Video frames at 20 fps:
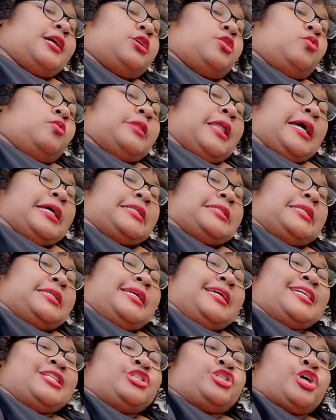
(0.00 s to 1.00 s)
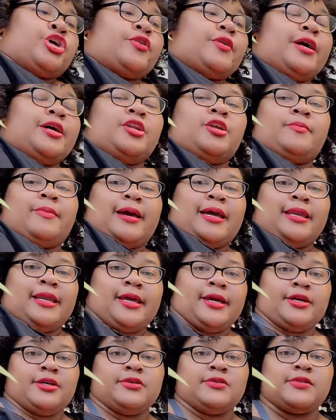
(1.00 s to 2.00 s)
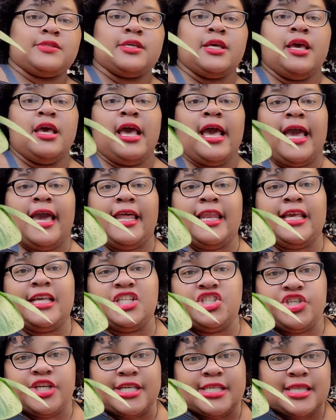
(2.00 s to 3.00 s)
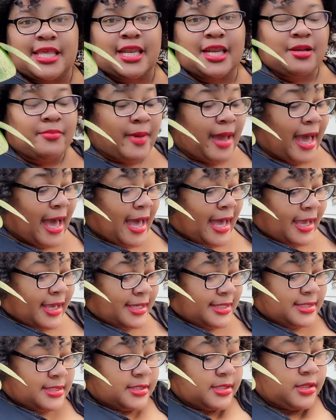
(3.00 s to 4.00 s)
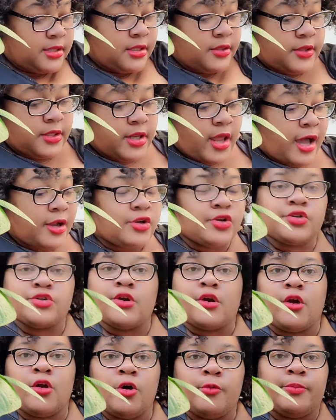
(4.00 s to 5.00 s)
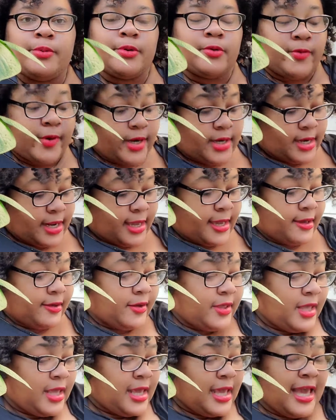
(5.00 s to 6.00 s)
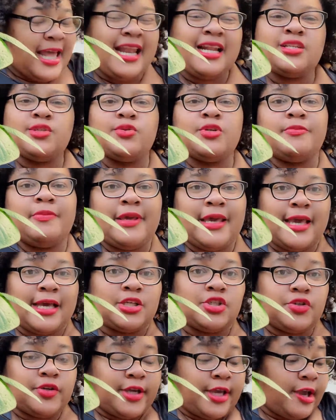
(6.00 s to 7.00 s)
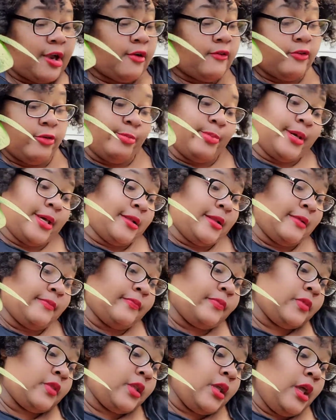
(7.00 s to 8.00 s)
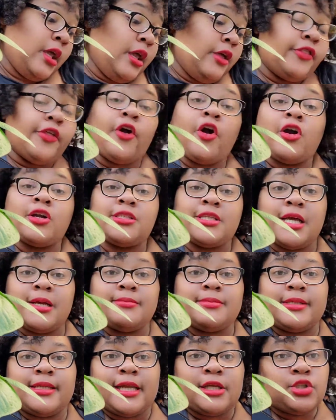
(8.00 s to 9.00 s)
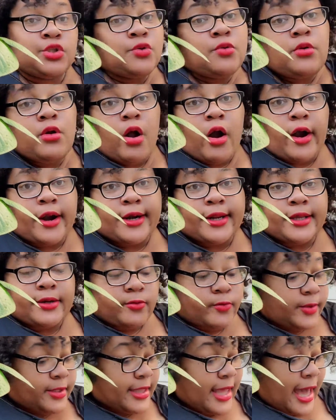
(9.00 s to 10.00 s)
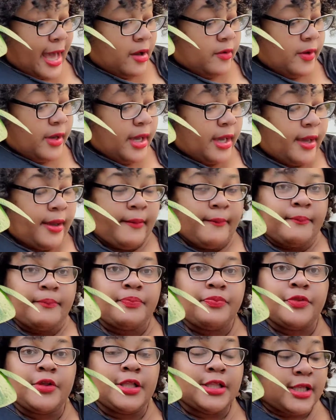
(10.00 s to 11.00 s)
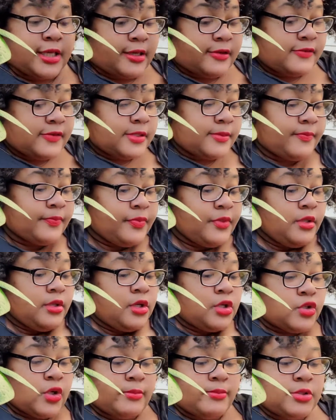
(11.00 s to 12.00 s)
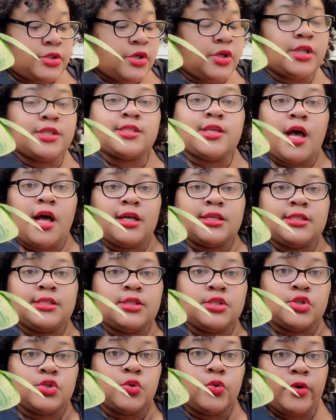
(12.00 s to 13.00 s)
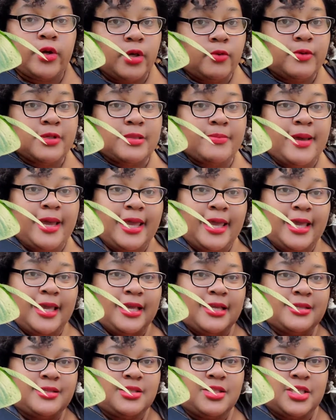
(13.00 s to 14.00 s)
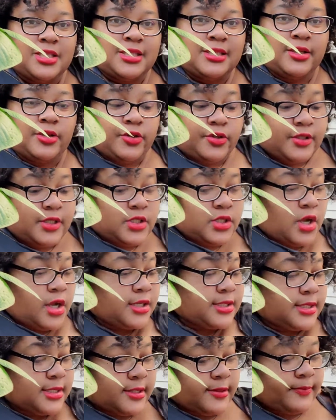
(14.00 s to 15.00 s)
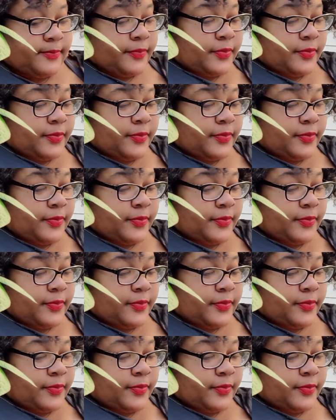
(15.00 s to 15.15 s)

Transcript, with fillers: don't like to get dirt under my nails and ingest that in my eyes. The doctors aren't open right now. And I just want to be extra careful. But there are times that I do garden without gloves. So I'm just going to toss the soil with my hands. Just literally toss it.